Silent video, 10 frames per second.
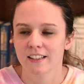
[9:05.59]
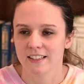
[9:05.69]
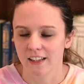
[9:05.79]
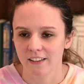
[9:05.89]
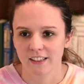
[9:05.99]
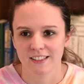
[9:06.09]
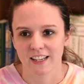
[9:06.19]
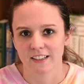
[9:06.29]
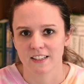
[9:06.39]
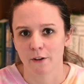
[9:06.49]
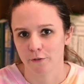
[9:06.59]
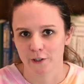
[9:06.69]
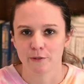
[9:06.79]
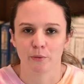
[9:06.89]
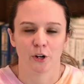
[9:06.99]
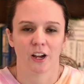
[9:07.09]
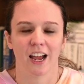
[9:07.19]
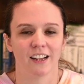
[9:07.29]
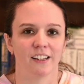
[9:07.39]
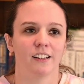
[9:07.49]
Senlin Ascends, that first book,
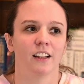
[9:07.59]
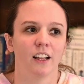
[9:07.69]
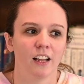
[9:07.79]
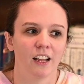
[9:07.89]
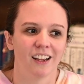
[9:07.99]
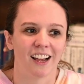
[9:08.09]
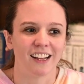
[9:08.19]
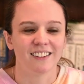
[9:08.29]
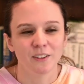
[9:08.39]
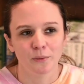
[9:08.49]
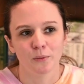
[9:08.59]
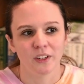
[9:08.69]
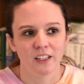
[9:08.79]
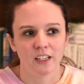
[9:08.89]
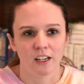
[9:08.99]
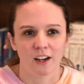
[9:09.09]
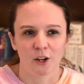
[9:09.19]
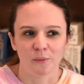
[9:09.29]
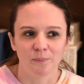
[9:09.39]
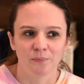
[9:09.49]
I didn't really
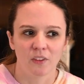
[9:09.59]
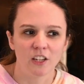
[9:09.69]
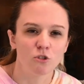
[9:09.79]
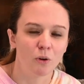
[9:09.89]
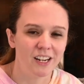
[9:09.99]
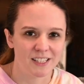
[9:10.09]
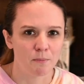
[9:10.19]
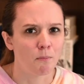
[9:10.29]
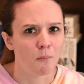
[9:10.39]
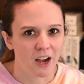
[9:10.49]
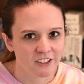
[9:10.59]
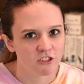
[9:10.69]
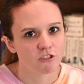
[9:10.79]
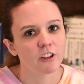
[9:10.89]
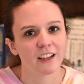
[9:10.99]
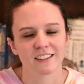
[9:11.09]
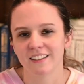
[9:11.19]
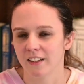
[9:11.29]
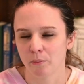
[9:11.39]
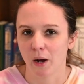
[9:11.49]
enjoy it as much as I
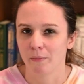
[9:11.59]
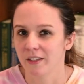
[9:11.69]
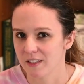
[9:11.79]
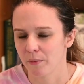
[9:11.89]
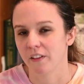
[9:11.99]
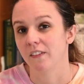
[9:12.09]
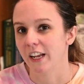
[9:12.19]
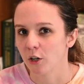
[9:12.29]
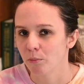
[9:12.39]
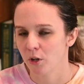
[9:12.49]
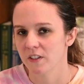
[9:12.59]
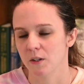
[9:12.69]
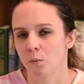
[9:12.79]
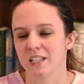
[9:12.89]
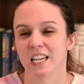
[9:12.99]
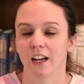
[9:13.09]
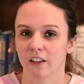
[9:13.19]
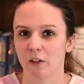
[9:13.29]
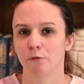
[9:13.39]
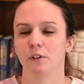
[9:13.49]
did probably some of the later books, and once I got
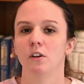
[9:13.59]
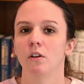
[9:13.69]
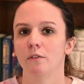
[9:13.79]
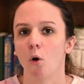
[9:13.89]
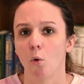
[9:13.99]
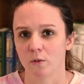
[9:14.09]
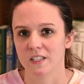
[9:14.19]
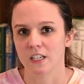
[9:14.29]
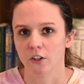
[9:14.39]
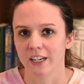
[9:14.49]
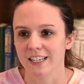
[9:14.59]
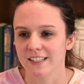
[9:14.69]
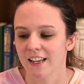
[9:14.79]
the feel of the whole series,